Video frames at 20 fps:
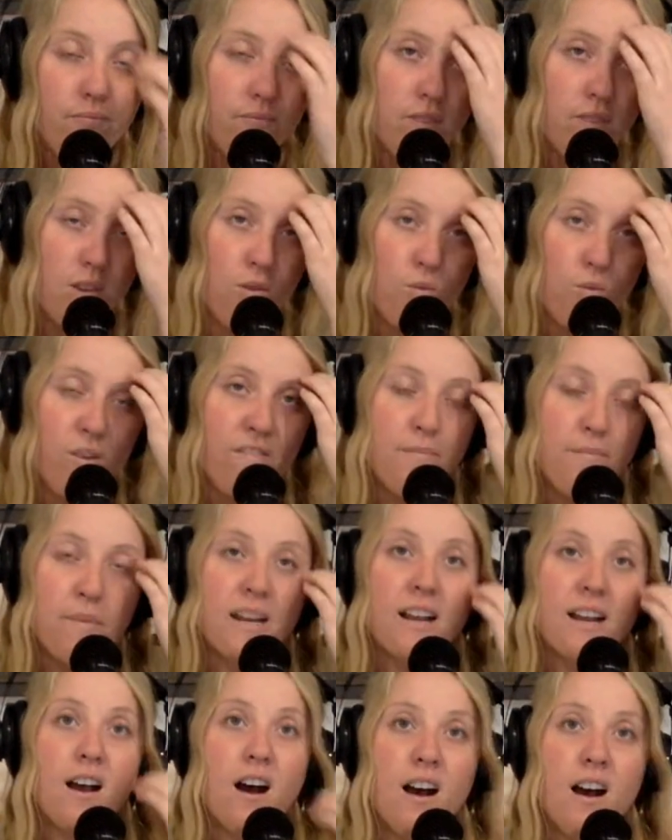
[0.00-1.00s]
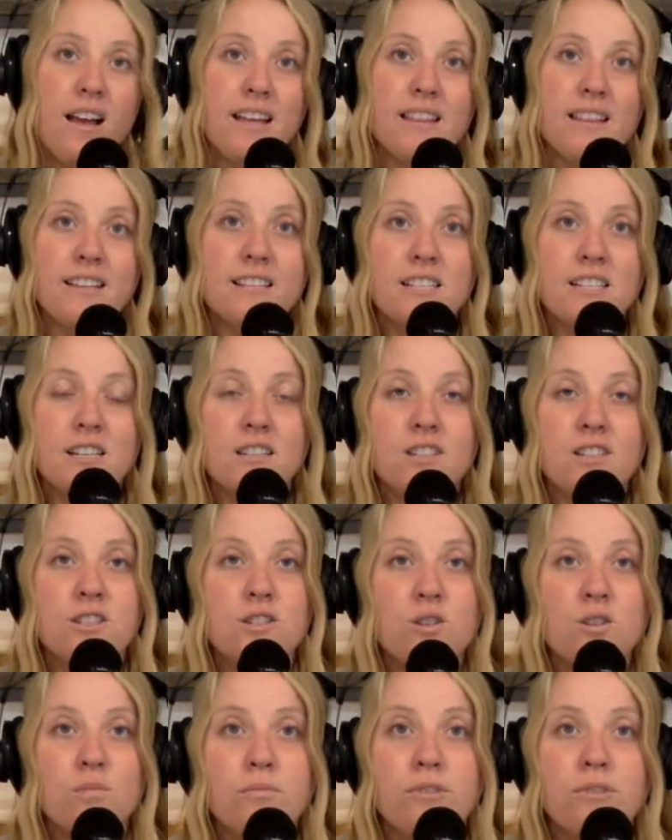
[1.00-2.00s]
We've been caught in this
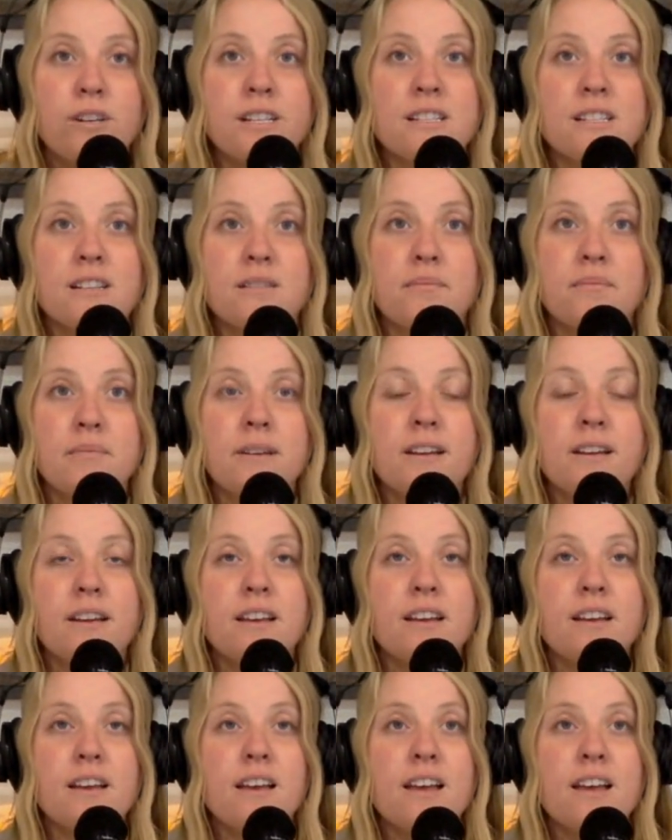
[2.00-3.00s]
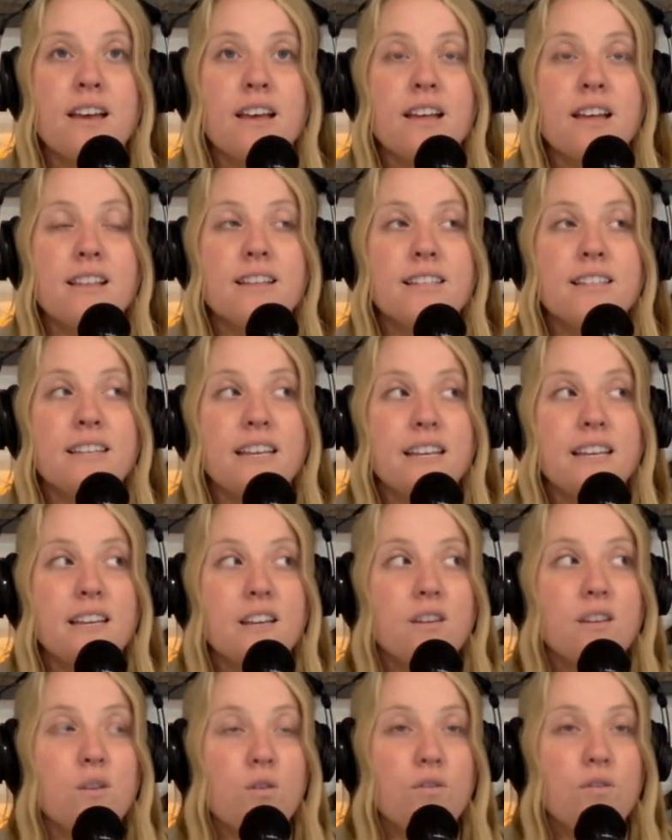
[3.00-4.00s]
consumerism that's taking
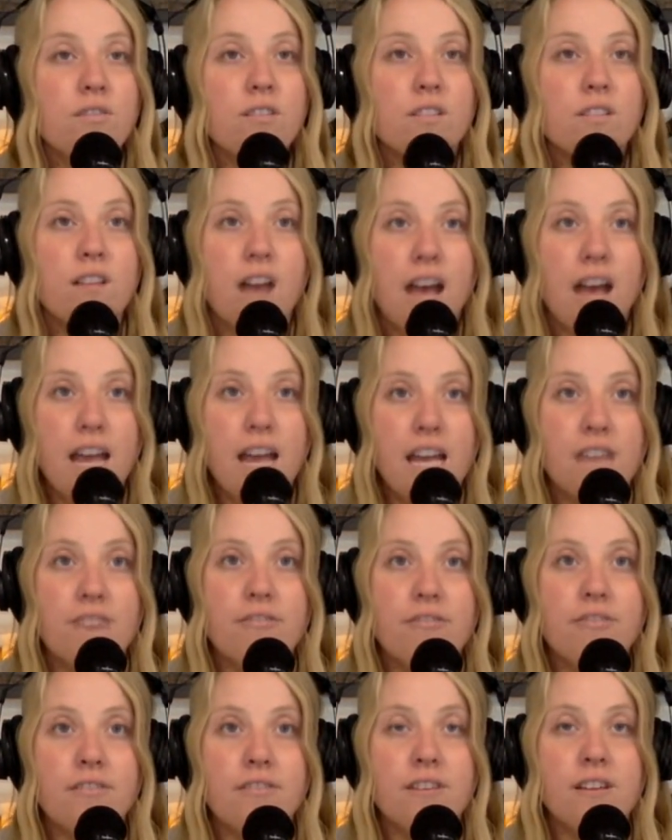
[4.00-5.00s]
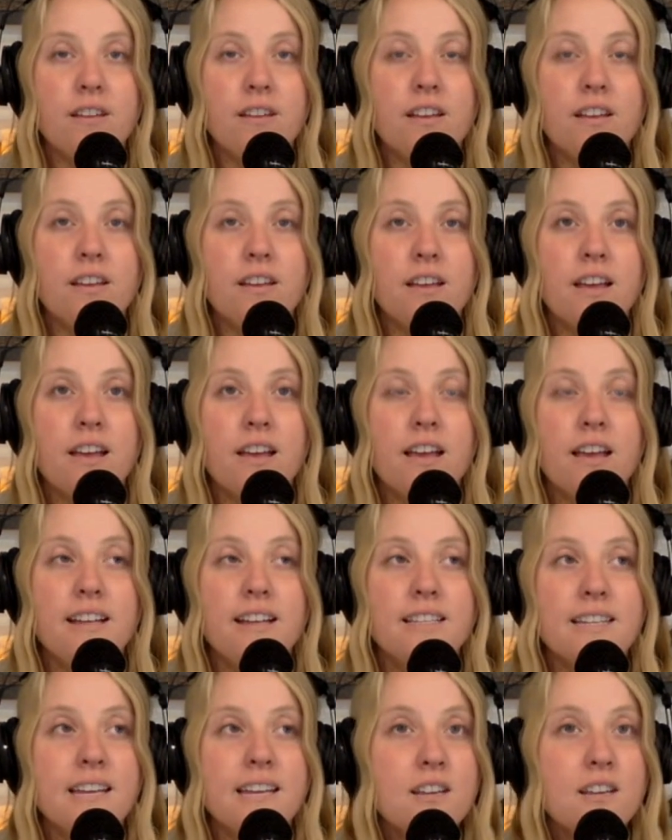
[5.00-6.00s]
over life. It's
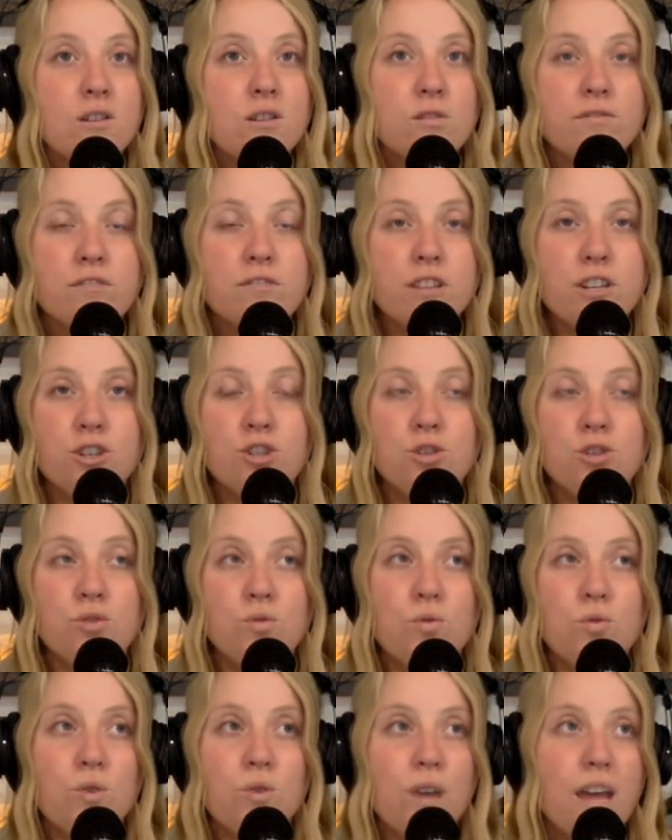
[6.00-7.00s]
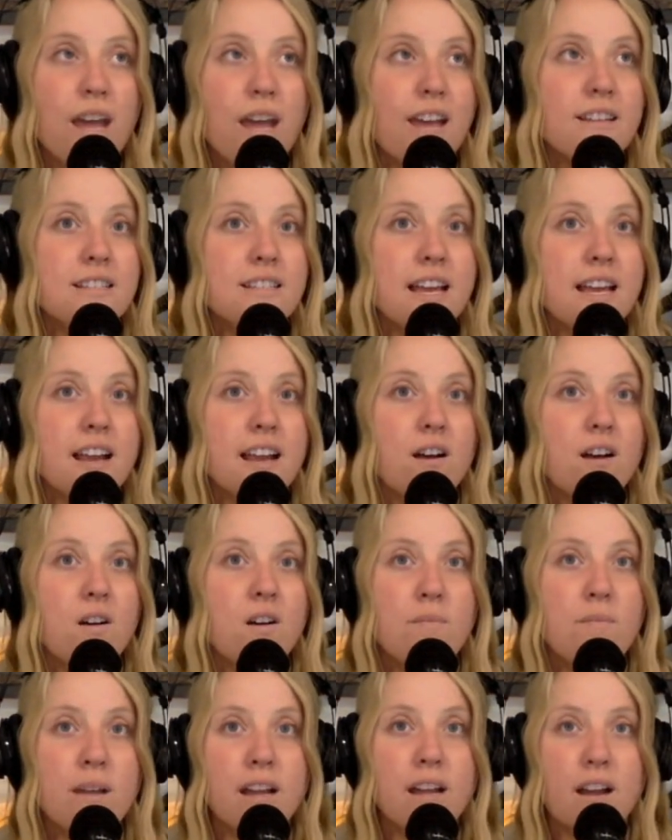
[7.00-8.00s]
taking over the joy. It's like, oh
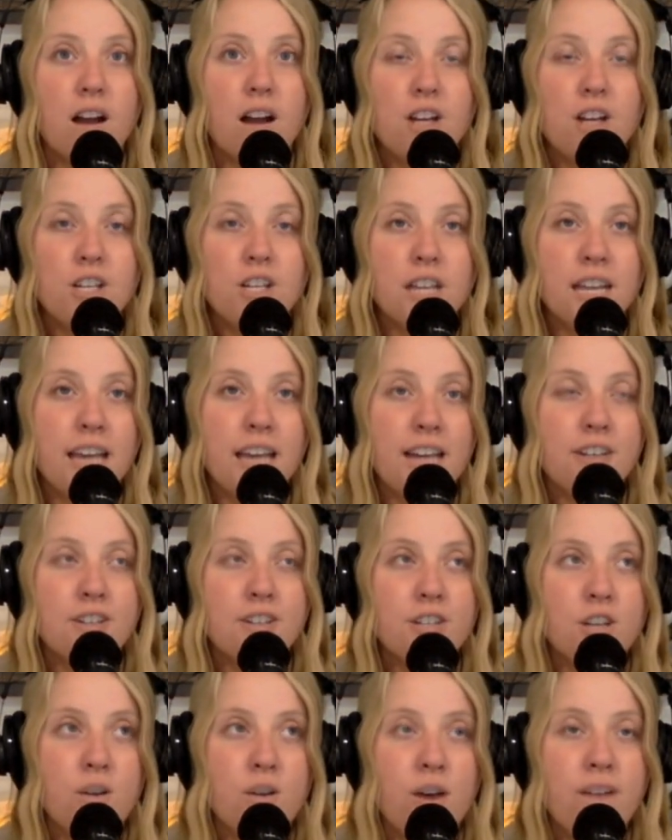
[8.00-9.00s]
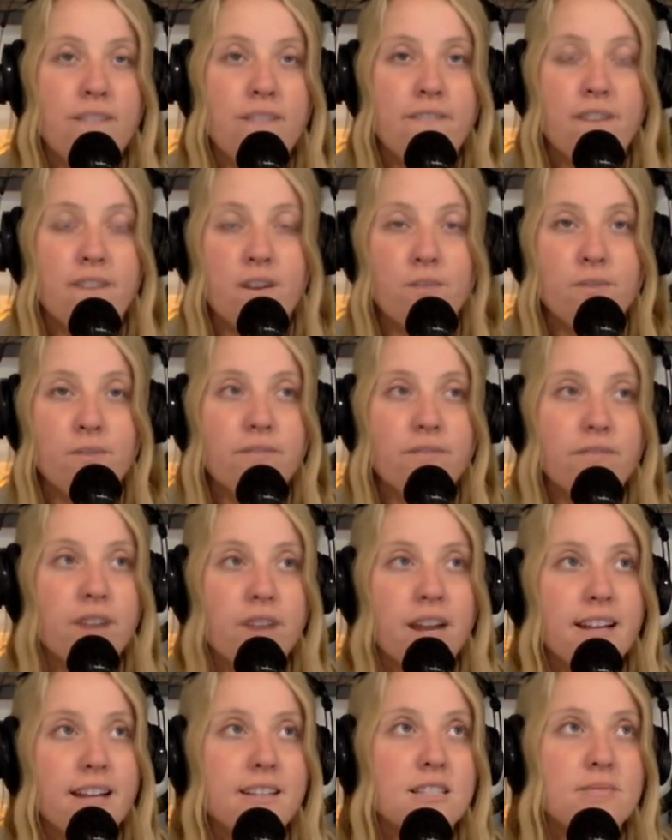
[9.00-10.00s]
my gosh, I can't just go have fun with
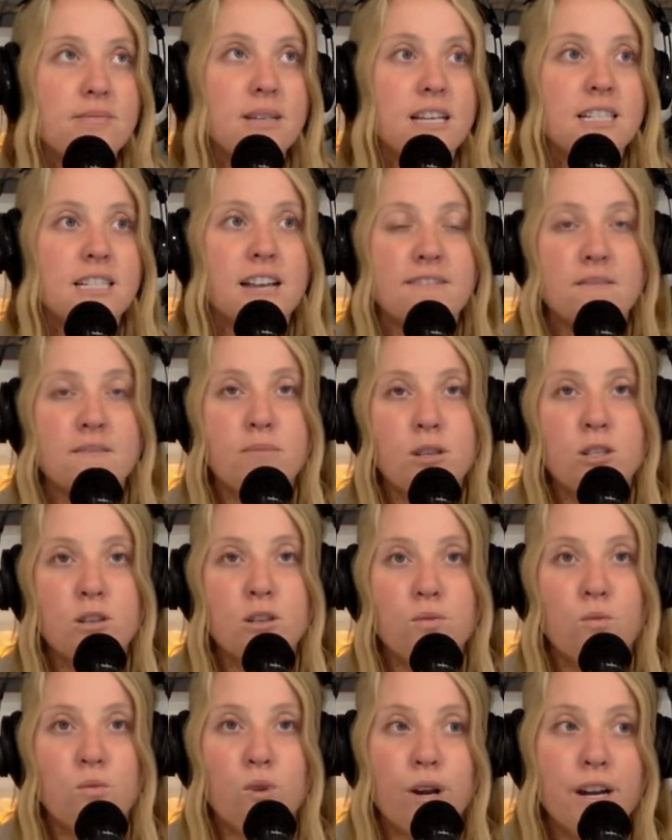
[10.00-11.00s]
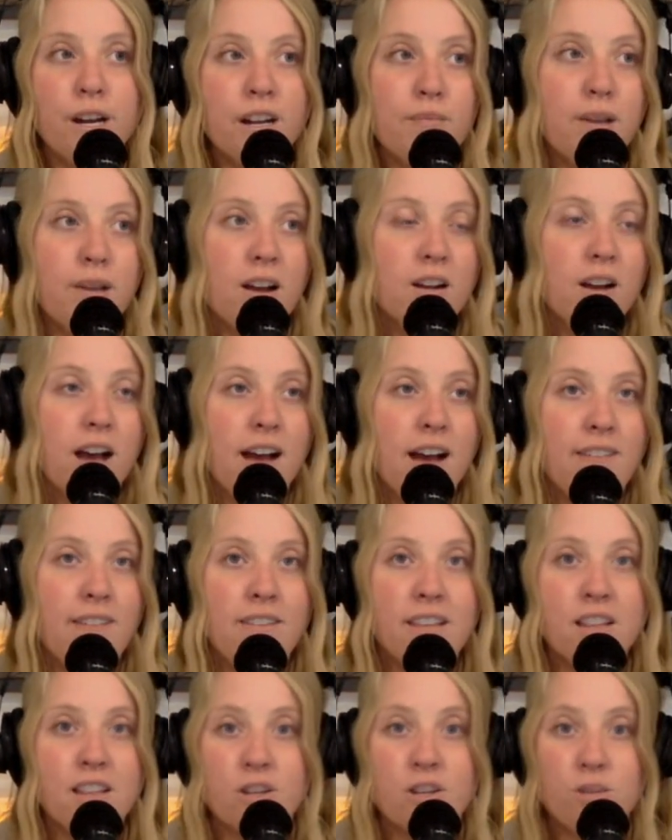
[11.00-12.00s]
friends because I have to be so worried about not having
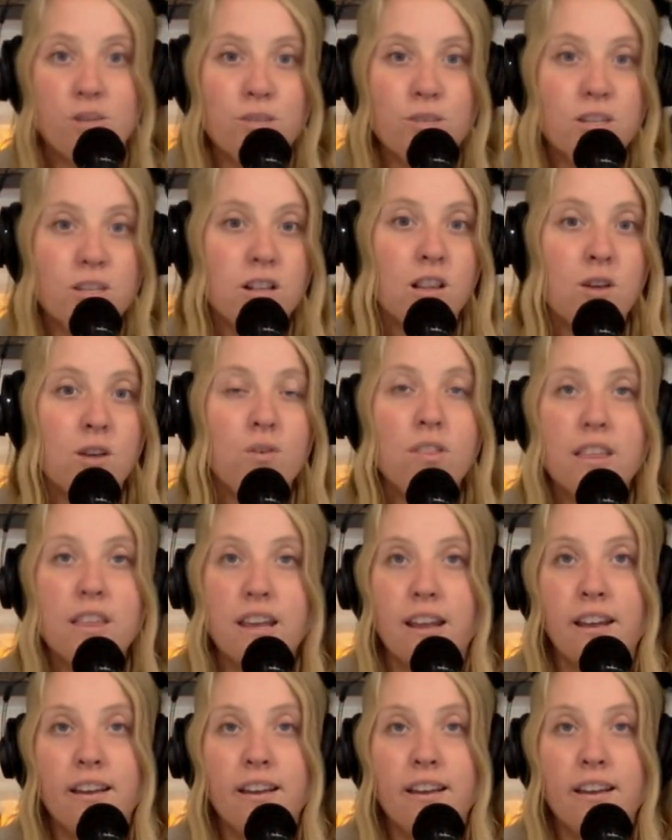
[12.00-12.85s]
the newest clothing.